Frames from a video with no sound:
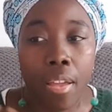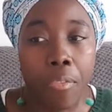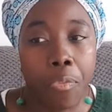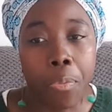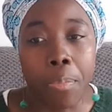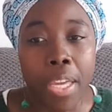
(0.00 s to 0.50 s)

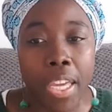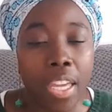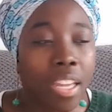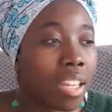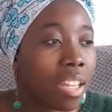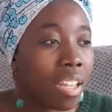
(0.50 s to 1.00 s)
for
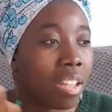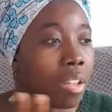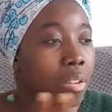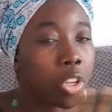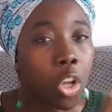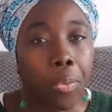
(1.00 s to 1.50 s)
me,
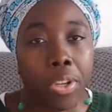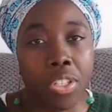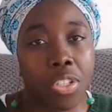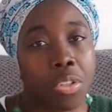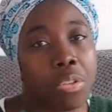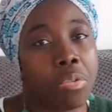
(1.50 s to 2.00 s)

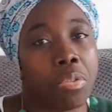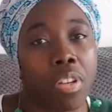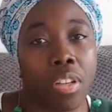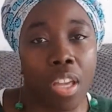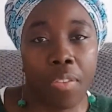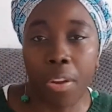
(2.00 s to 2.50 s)

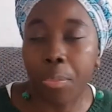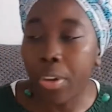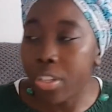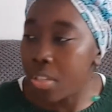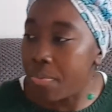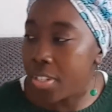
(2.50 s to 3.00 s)
if I were
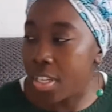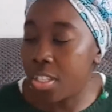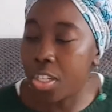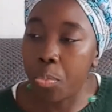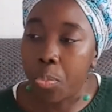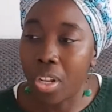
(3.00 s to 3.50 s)
to visit
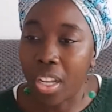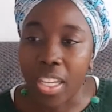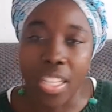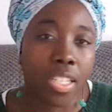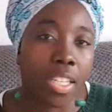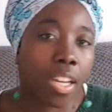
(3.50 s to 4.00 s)
somewhere like
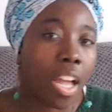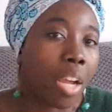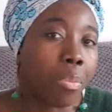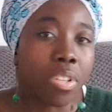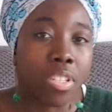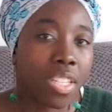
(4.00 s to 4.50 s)
India, I
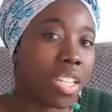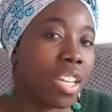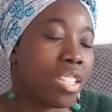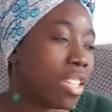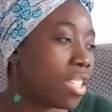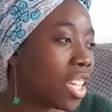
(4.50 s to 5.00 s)
would see it
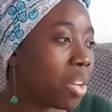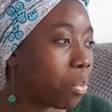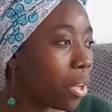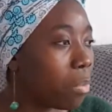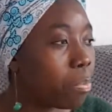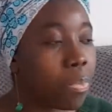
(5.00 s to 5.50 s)
as the same
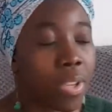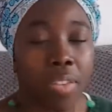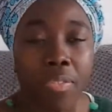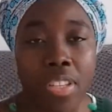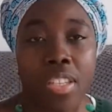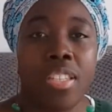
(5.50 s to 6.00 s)
way of
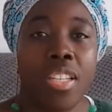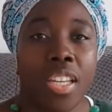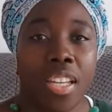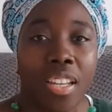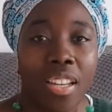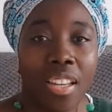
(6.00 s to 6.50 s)

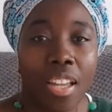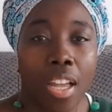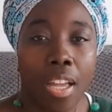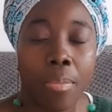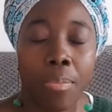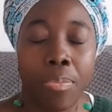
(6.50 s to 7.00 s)
visiting
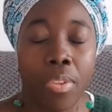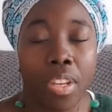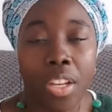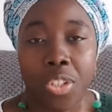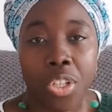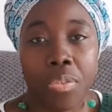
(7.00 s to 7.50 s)

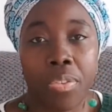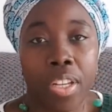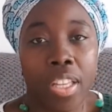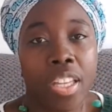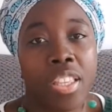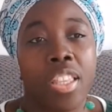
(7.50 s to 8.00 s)
Nigeria.
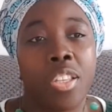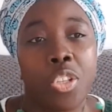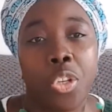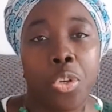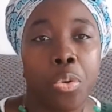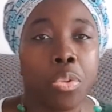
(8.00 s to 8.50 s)
The
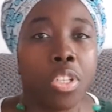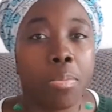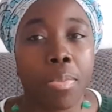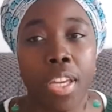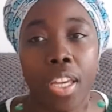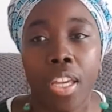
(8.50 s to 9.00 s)
two, to
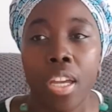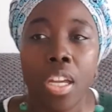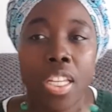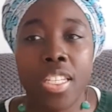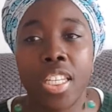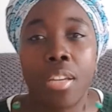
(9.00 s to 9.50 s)
me,
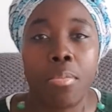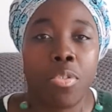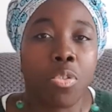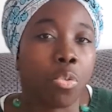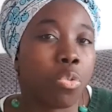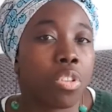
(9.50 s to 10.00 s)
seem
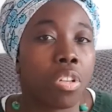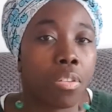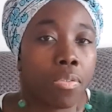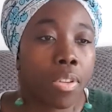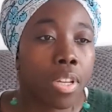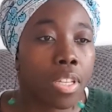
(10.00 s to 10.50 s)
sort
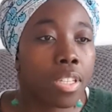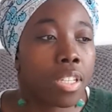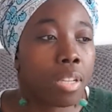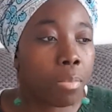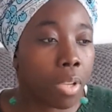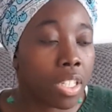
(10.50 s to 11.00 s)
of
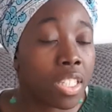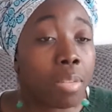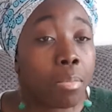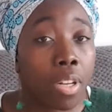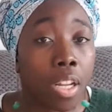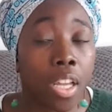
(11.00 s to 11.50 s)

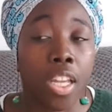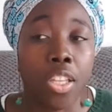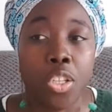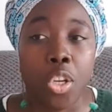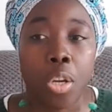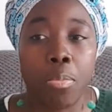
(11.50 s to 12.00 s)
similar in
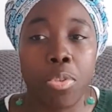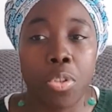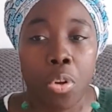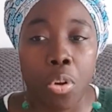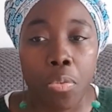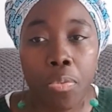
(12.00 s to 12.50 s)
terms
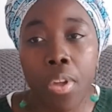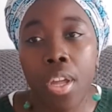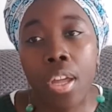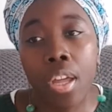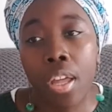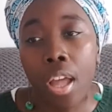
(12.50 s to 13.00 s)
of
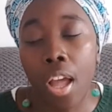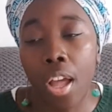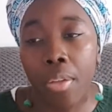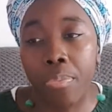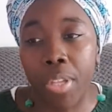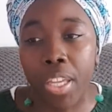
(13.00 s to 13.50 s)

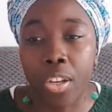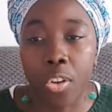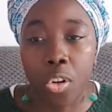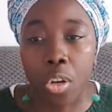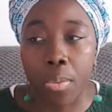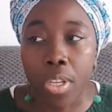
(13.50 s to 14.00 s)
the
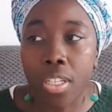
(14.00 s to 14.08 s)
economic